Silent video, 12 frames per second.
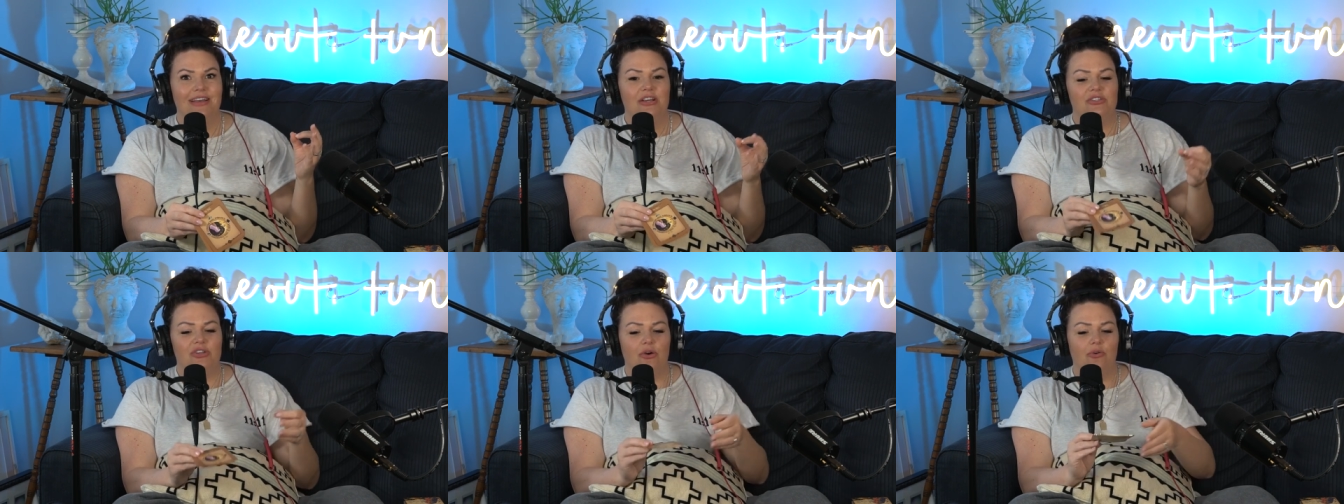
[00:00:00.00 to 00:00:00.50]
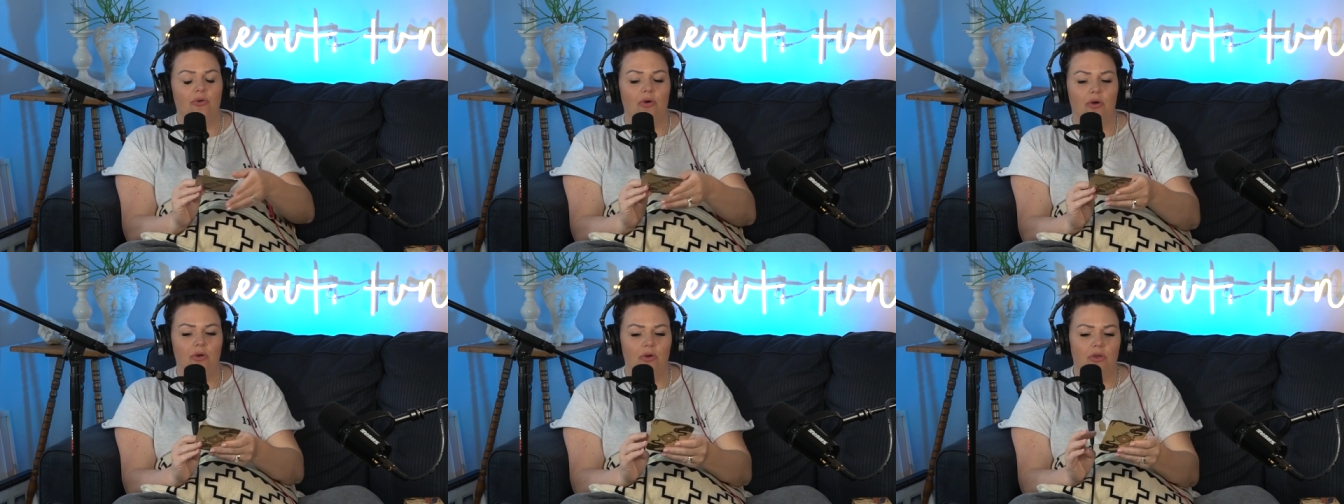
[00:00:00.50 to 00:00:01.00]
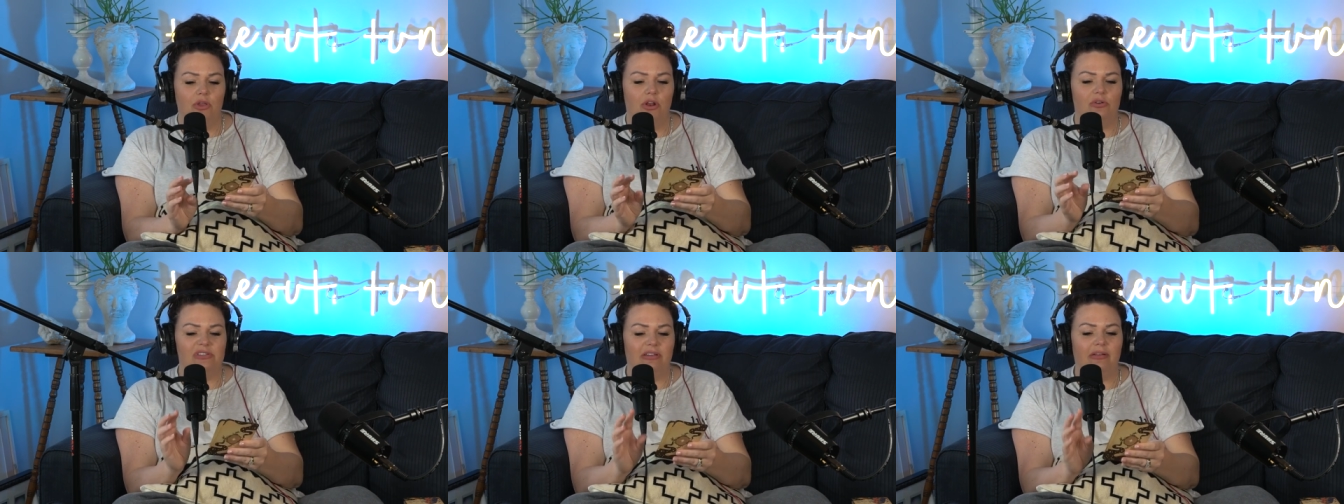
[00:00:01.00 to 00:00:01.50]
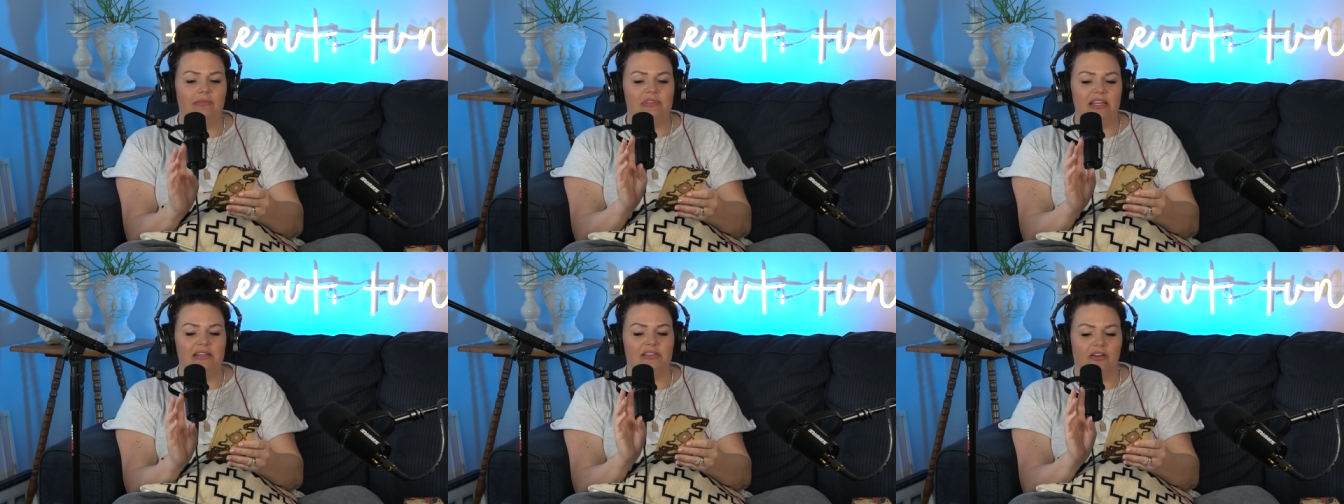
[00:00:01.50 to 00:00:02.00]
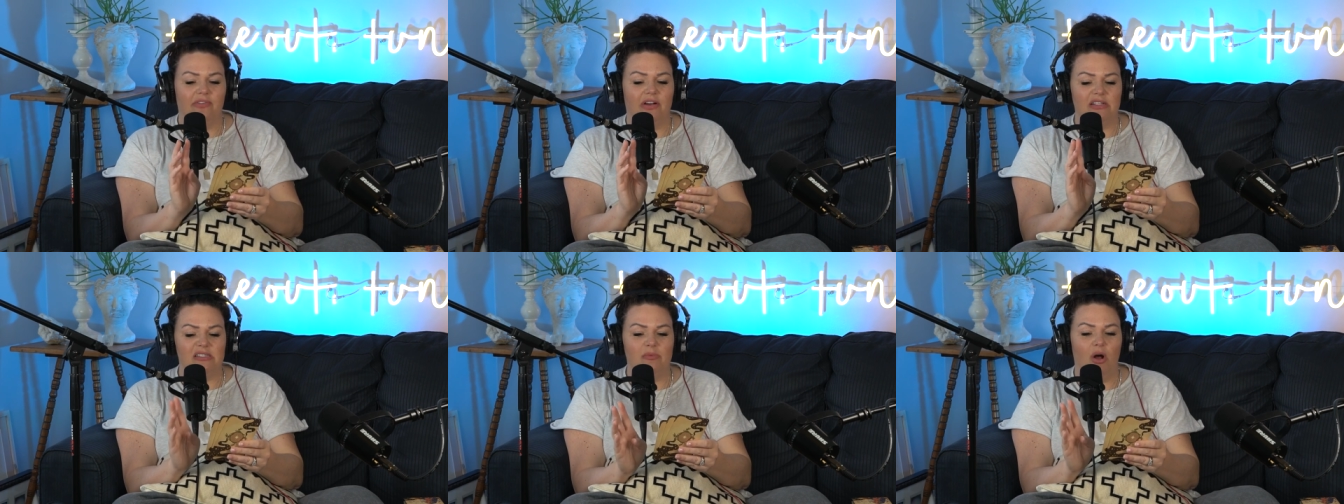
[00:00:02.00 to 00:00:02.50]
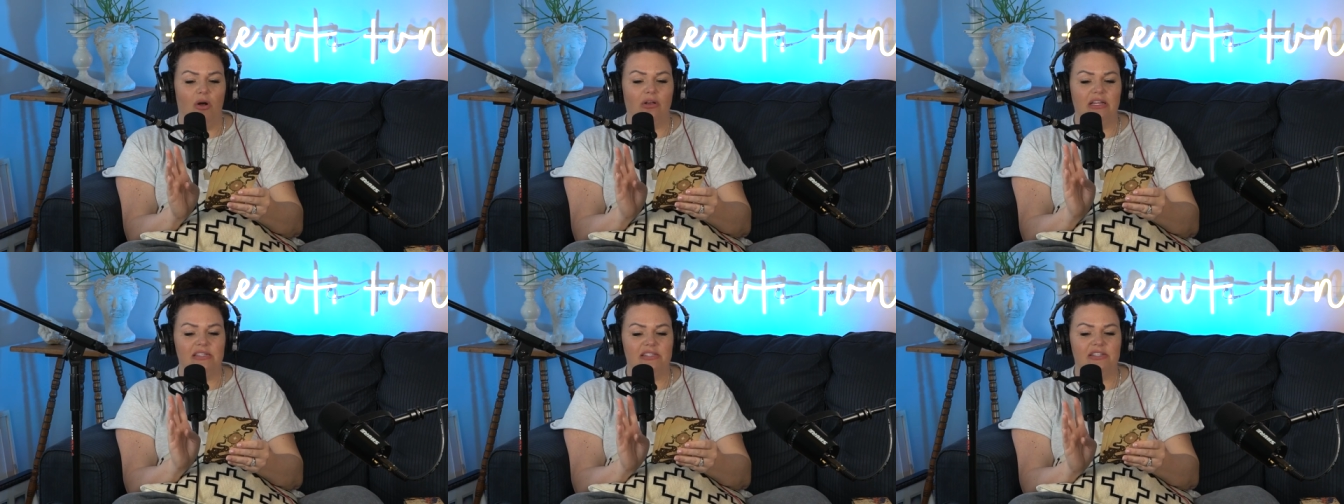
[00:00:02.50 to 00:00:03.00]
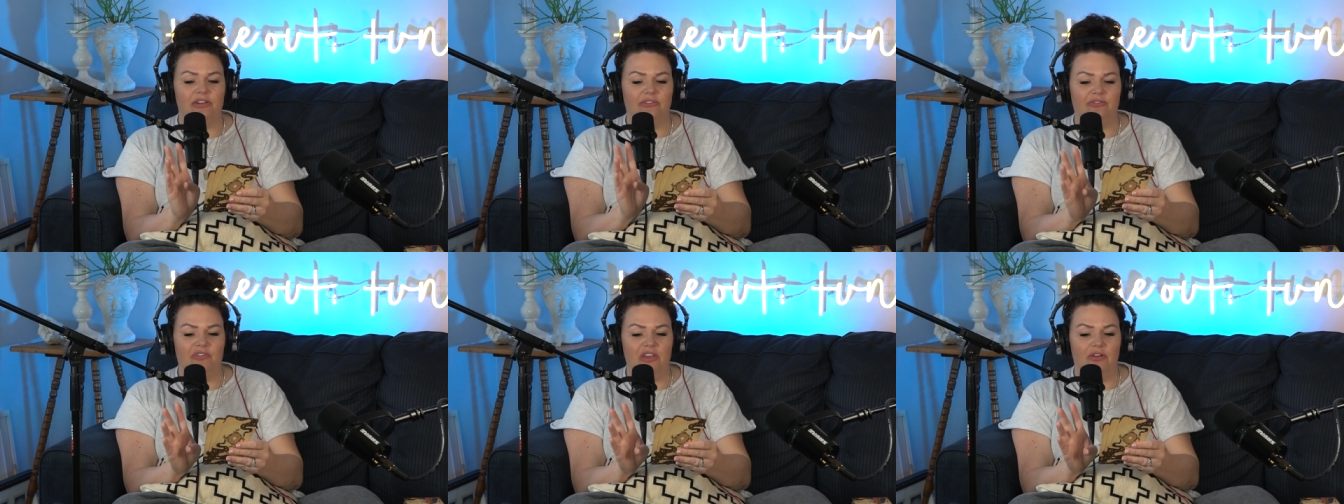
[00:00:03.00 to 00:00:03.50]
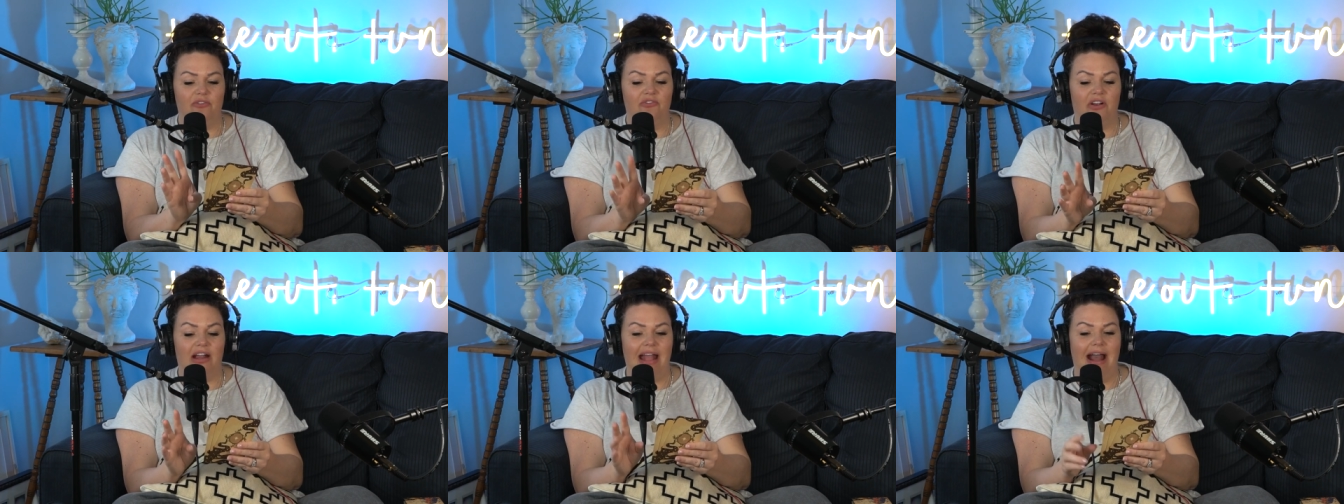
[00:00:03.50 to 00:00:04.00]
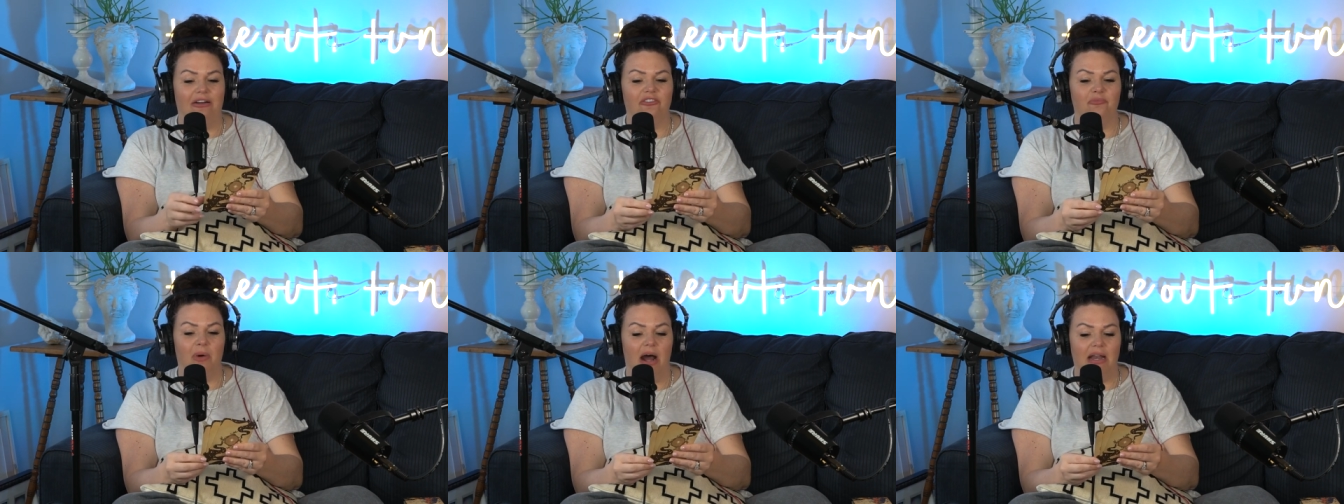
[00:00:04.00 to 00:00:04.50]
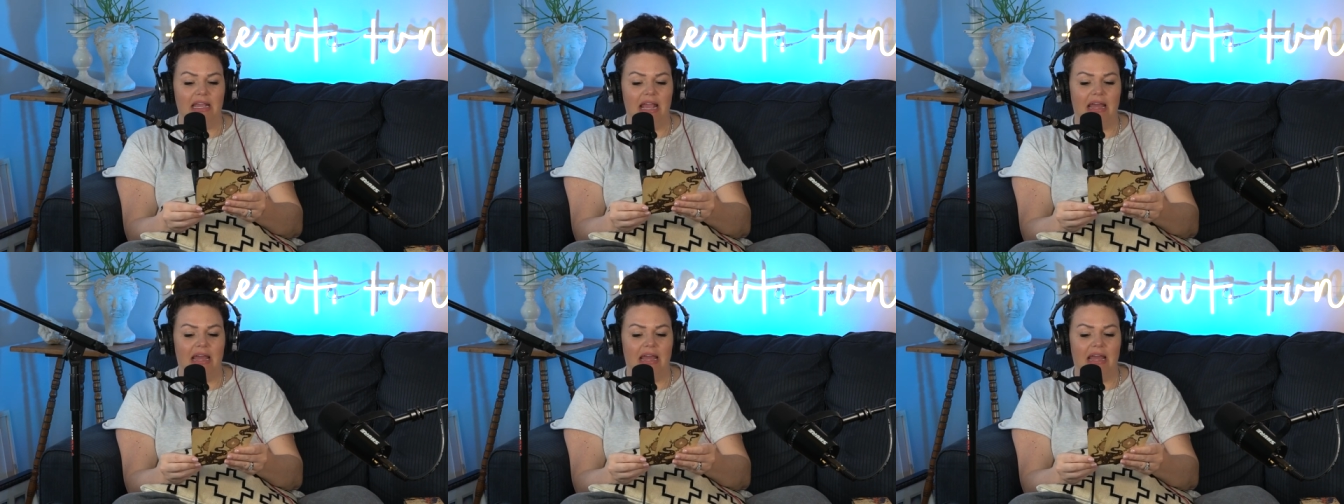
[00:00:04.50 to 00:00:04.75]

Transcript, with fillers: So you know, sometimes things that are very small can still feel very out of body.